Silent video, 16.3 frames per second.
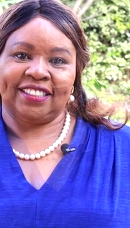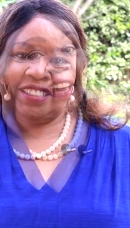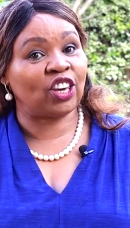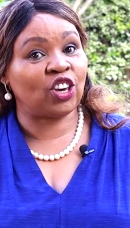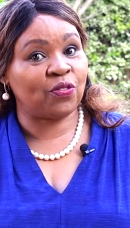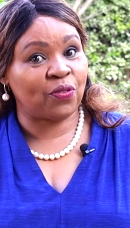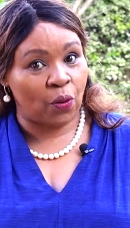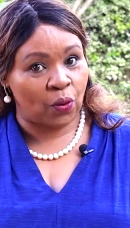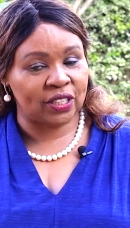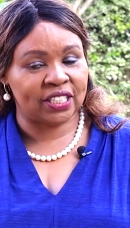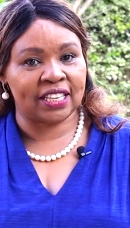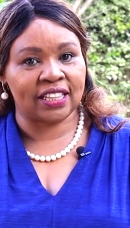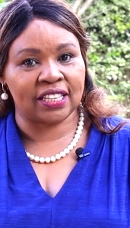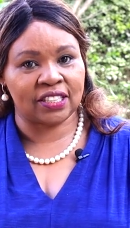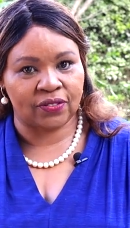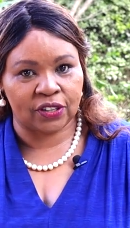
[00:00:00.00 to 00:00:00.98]
Thank you for
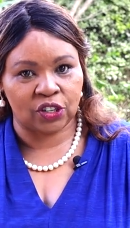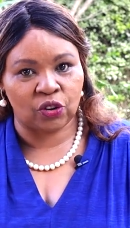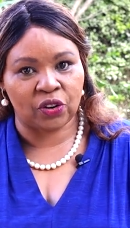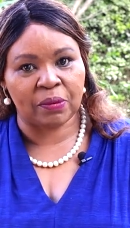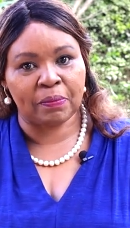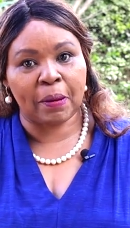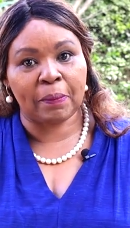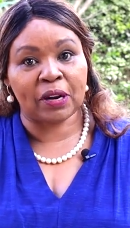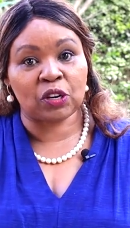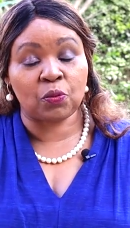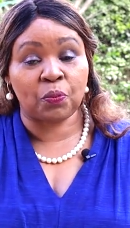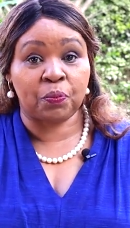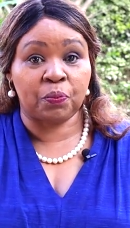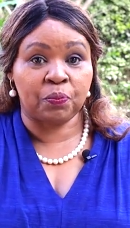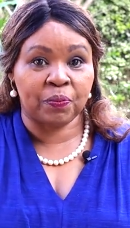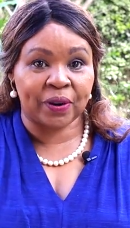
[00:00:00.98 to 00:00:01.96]
watching this video. Remember to
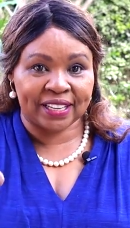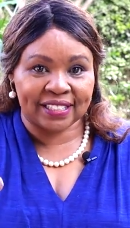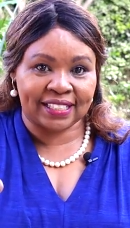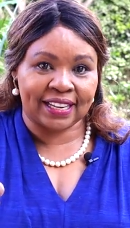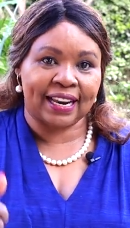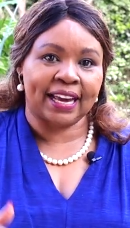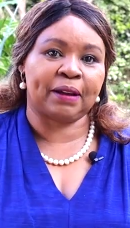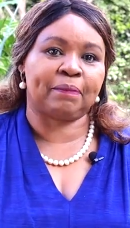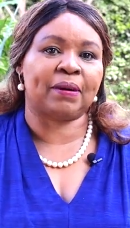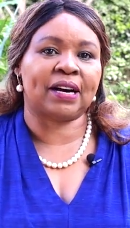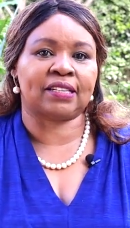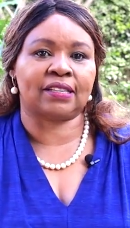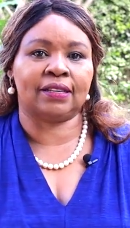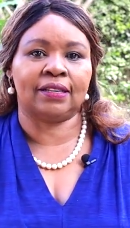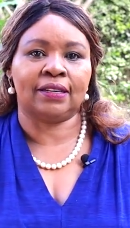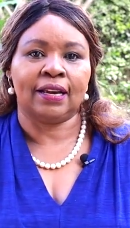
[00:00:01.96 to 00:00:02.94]
press the like
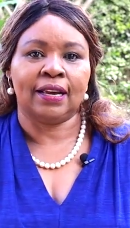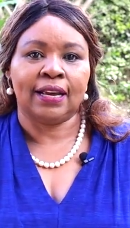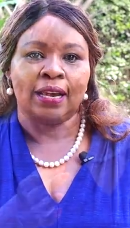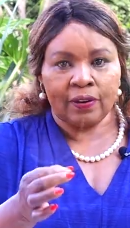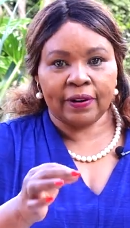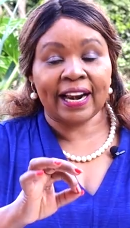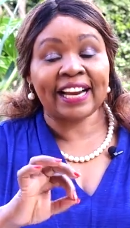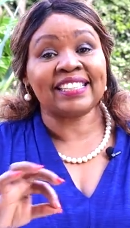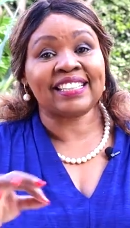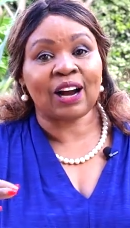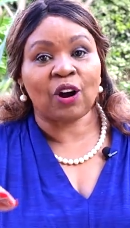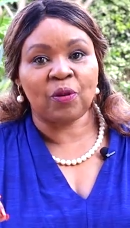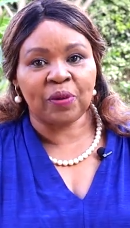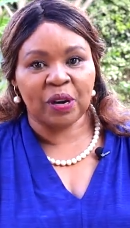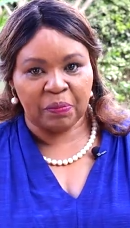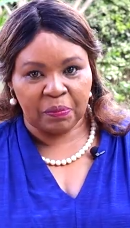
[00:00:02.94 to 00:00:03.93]
button, write a
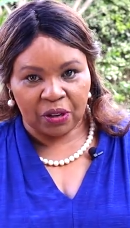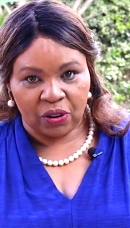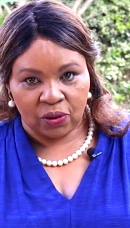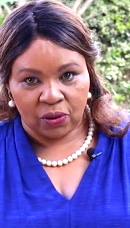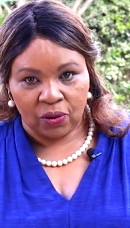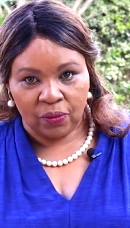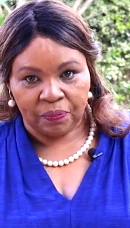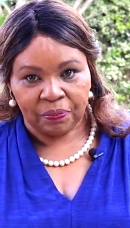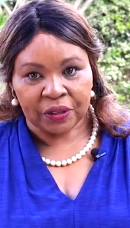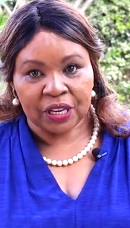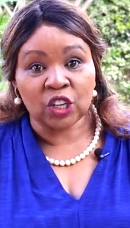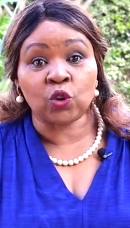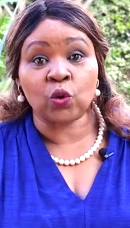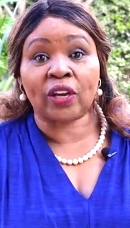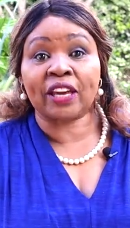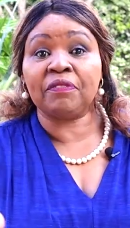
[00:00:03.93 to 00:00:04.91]
comment below
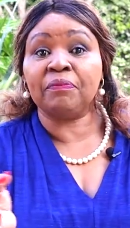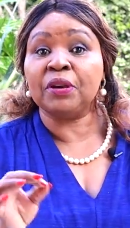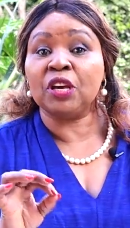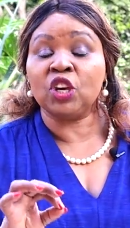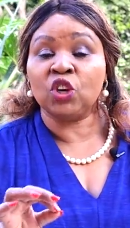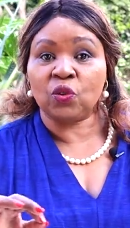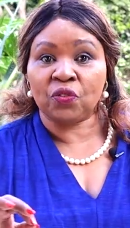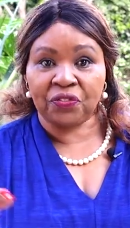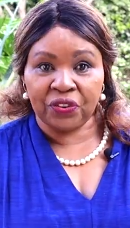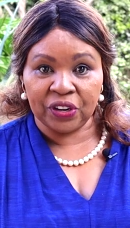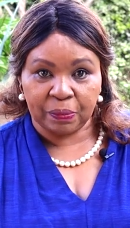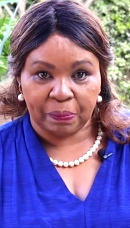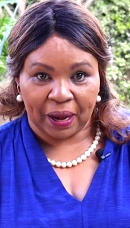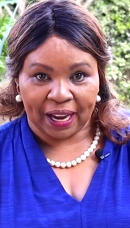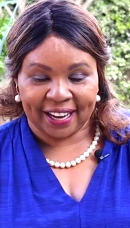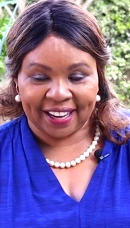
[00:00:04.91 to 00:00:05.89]
to give me your
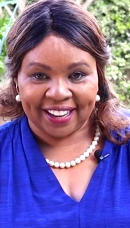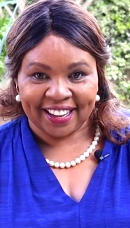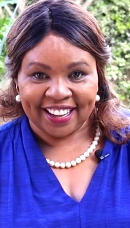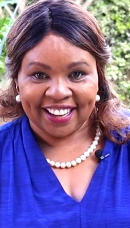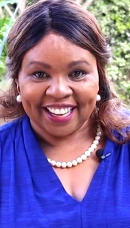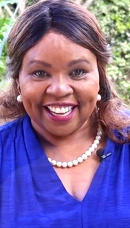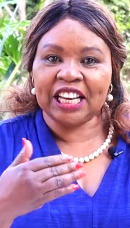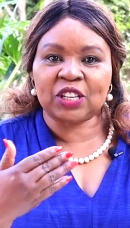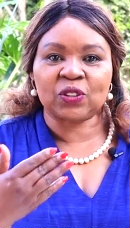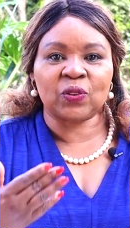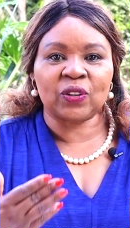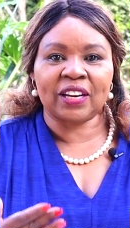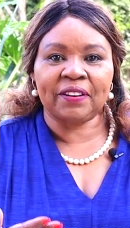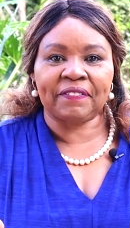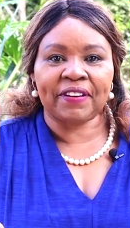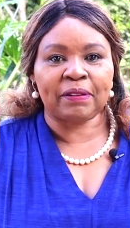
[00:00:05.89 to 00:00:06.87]
feedback. It
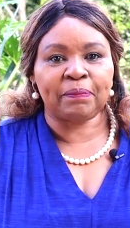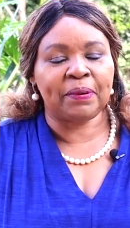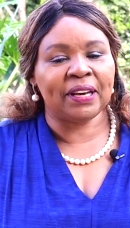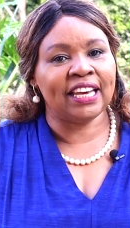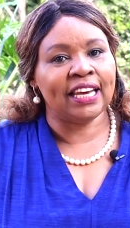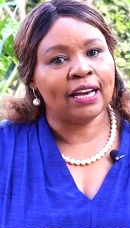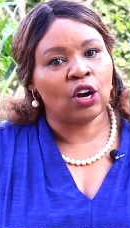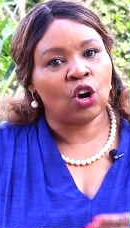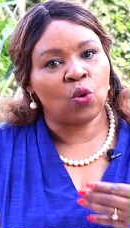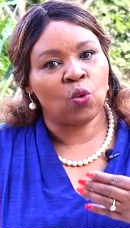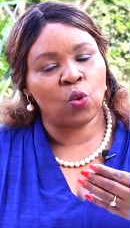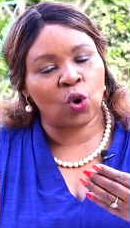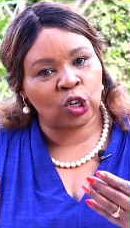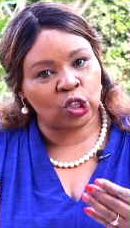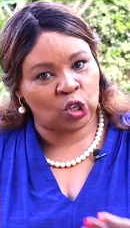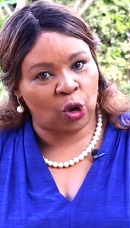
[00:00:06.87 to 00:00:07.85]
could even be
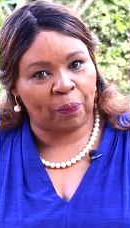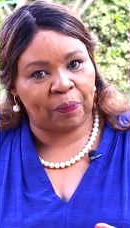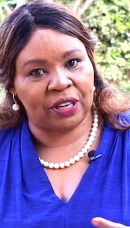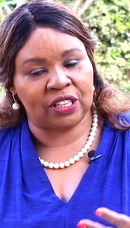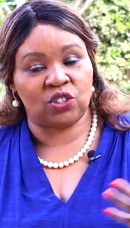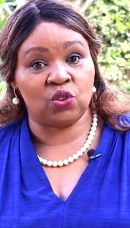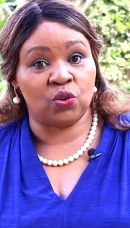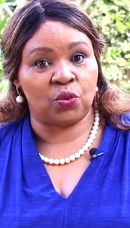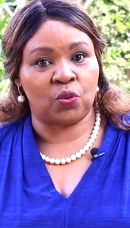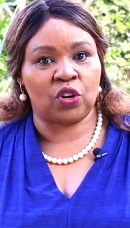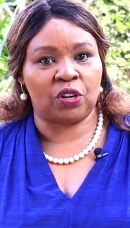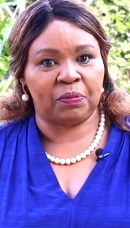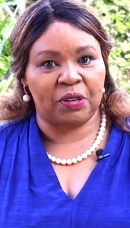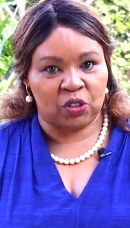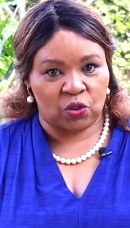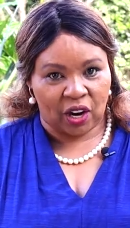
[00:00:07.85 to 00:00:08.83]
what topics you'd
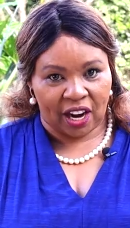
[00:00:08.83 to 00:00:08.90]
want me to